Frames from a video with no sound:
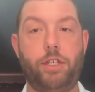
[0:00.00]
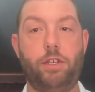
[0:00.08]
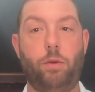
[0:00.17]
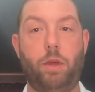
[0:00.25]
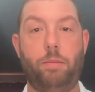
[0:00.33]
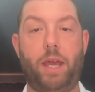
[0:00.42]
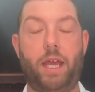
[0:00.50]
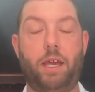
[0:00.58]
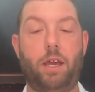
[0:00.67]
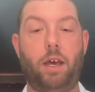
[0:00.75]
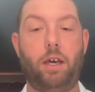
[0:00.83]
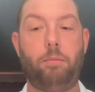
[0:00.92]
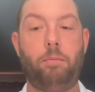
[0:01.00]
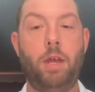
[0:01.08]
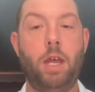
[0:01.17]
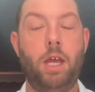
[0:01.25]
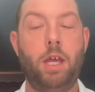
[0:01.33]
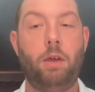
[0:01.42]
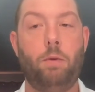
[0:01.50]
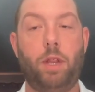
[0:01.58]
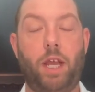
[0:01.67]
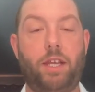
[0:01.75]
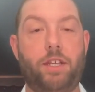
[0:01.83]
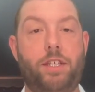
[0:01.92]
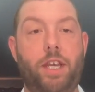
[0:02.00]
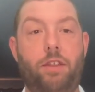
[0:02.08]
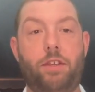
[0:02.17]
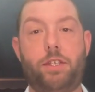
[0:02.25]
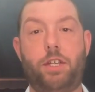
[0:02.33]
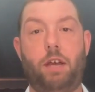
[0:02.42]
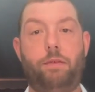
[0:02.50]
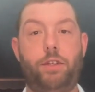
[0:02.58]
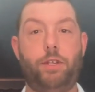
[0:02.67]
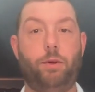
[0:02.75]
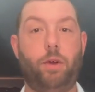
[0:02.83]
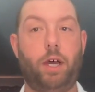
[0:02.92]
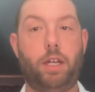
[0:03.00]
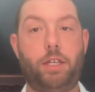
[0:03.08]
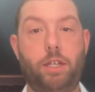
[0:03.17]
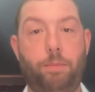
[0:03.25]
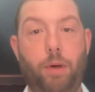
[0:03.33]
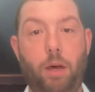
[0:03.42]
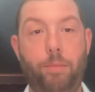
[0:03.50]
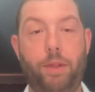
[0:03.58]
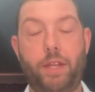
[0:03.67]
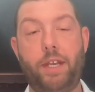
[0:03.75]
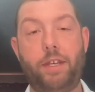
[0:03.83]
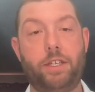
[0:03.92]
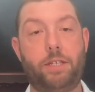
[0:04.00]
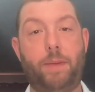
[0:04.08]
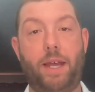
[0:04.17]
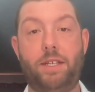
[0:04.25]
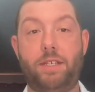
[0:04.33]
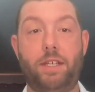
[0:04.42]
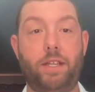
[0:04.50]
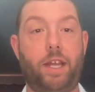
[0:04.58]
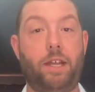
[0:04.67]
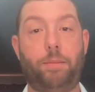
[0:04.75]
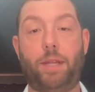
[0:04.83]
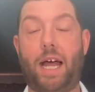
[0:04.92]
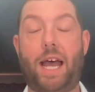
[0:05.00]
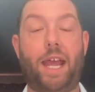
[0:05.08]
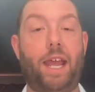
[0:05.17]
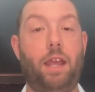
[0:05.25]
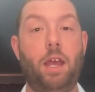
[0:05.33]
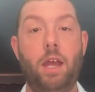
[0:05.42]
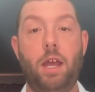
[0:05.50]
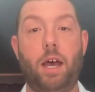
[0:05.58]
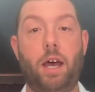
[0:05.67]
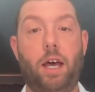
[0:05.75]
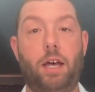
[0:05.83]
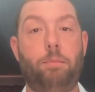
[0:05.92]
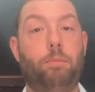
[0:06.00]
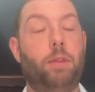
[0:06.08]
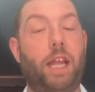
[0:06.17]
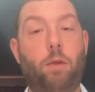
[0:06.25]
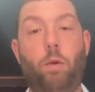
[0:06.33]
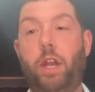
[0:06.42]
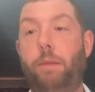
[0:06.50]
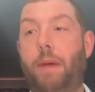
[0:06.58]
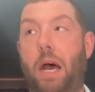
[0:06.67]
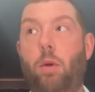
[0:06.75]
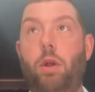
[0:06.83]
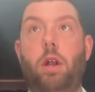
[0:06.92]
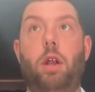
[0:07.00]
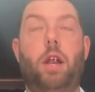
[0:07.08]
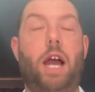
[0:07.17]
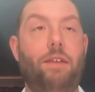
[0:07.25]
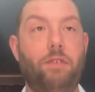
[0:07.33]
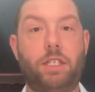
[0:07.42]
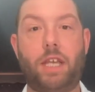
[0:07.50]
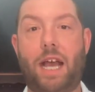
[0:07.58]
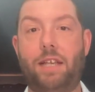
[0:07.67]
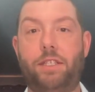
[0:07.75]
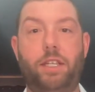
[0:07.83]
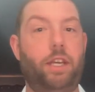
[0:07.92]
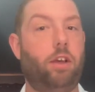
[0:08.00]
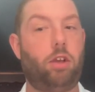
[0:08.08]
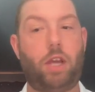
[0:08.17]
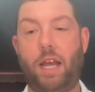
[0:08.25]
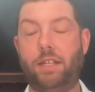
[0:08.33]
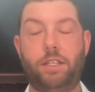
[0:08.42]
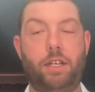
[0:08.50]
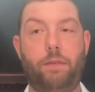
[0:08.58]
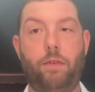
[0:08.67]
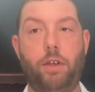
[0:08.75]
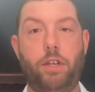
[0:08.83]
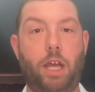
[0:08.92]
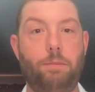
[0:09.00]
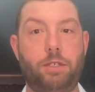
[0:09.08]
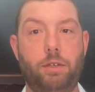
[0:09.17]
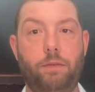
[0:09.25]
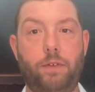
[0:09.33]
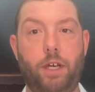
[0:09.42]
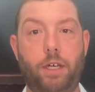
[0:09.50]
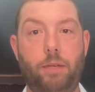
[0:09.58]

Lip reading: So we make, we like to say the stuff to pump and then dispense and then apply liquid, powder, high viscosity, all kinds of different types of